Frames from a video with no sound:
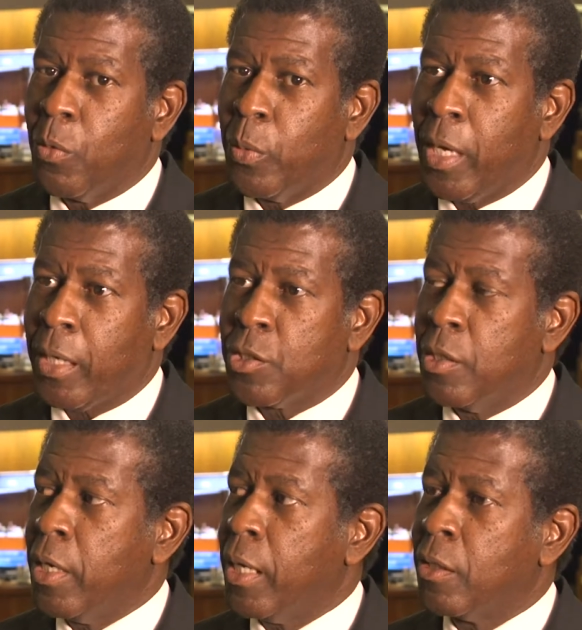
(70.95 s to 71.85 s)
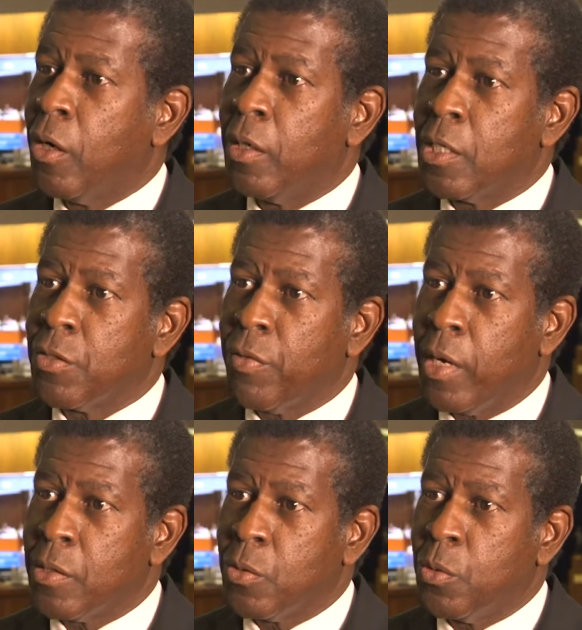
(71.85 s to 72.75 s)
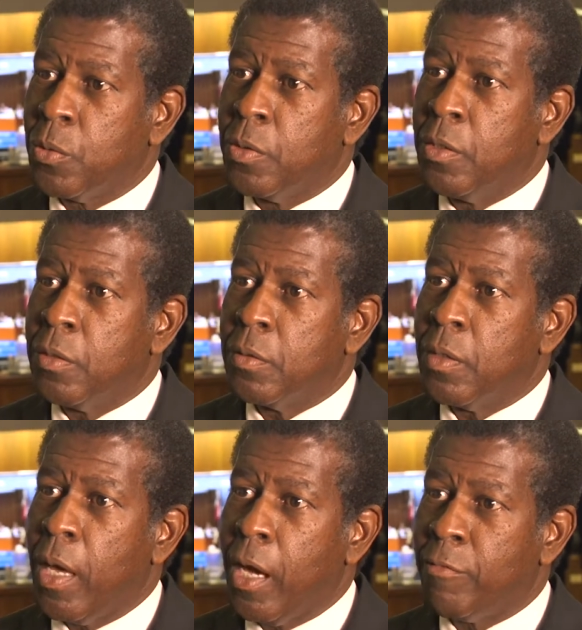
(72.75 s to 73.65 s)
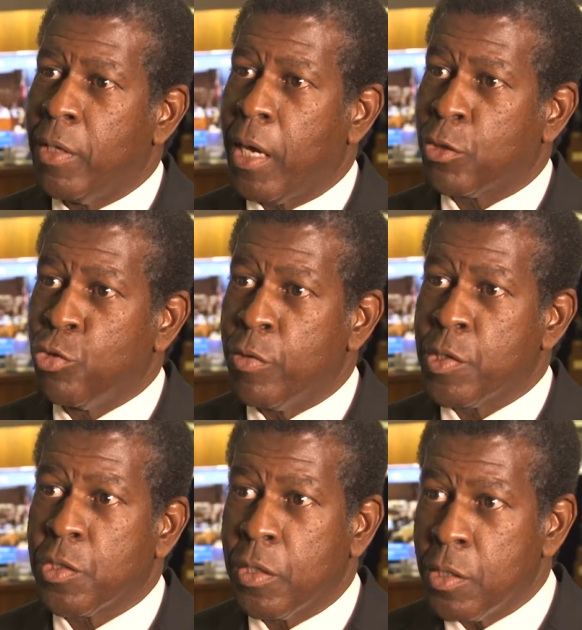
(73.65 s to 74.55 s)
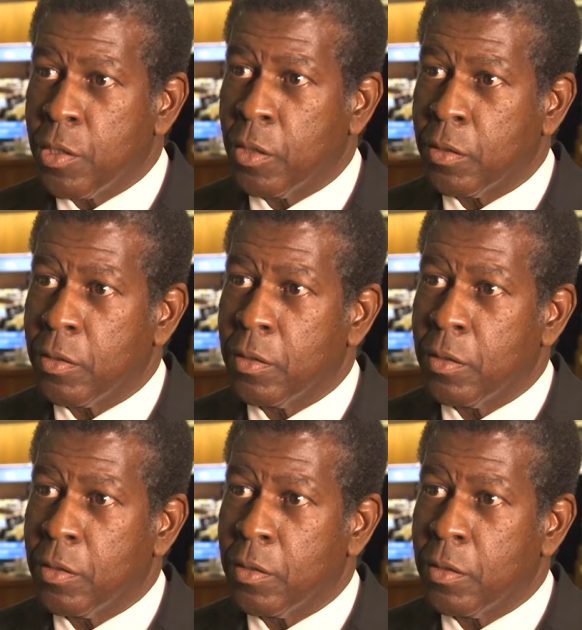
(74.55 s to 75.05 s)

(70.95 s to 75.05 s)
We actually had gone as far as to have the actuarial studies done.